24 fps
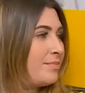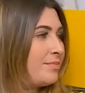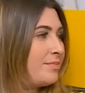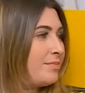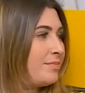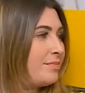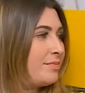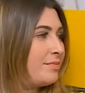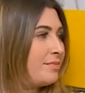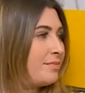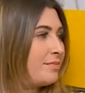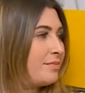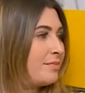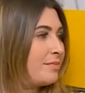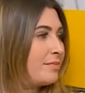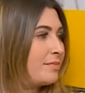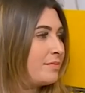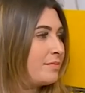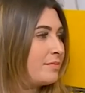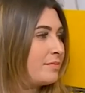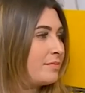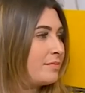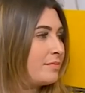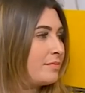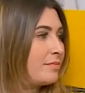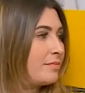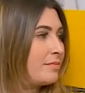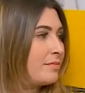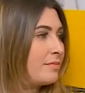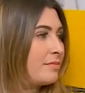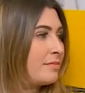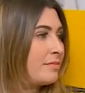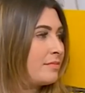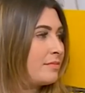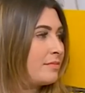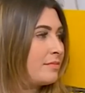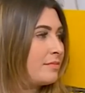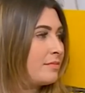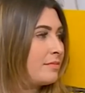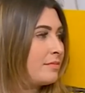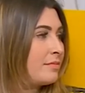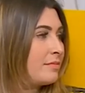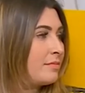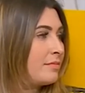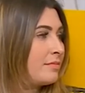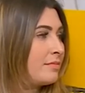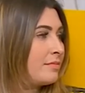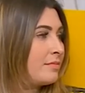
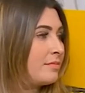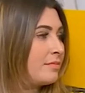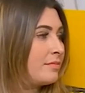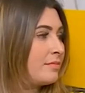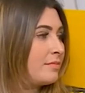[no speech]